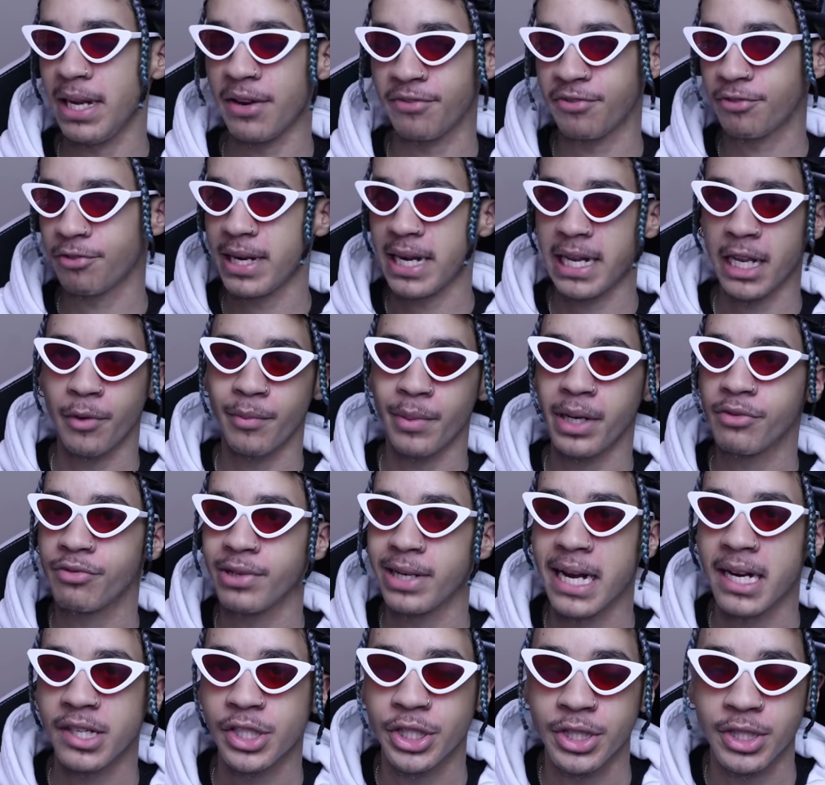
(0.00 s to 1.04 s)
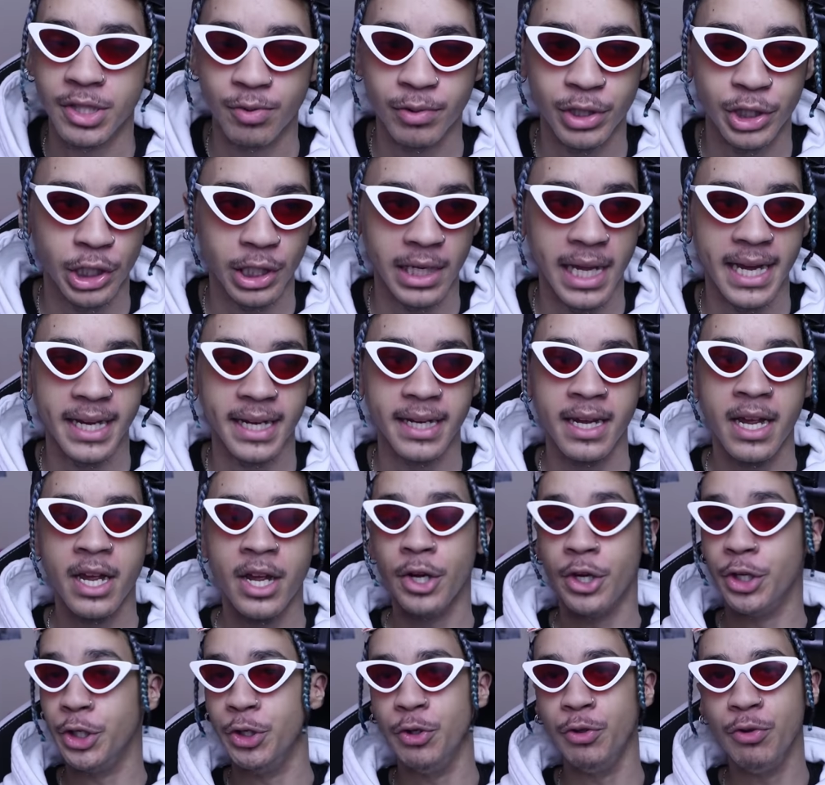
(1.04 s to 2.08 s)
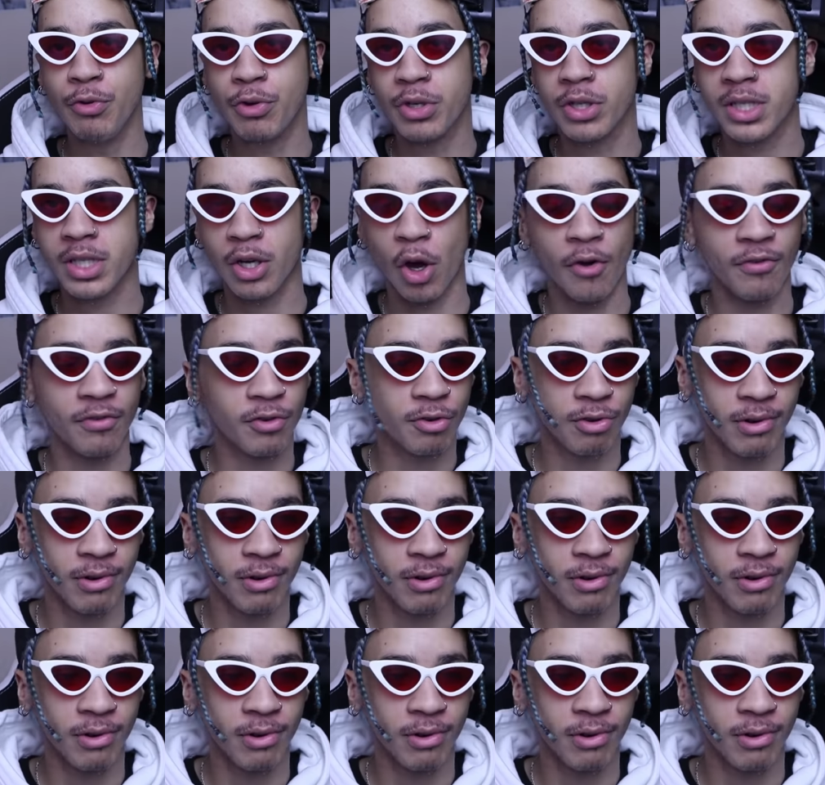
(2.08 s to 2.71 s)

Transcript: We have three elementary reactions, which are like nukes of